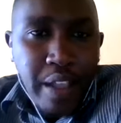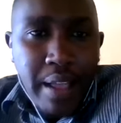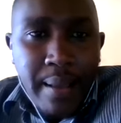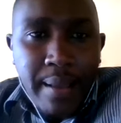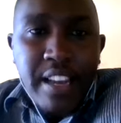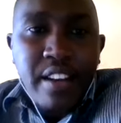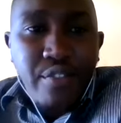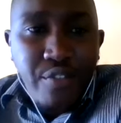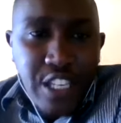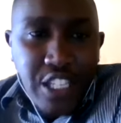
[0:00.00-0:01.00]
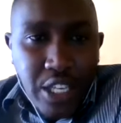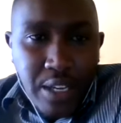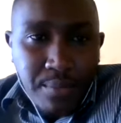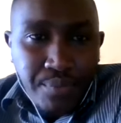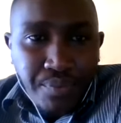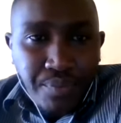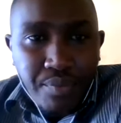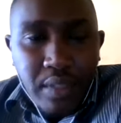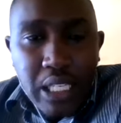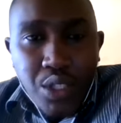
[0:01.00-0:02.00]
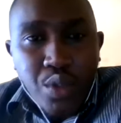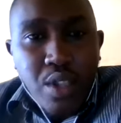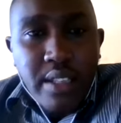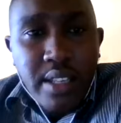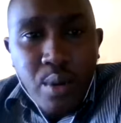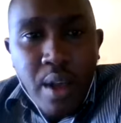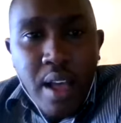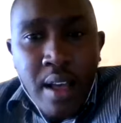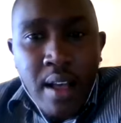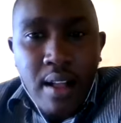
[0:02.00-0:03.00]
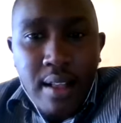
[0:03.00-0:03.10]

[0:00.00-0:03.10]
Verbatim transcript: uh, in fishing, so this is where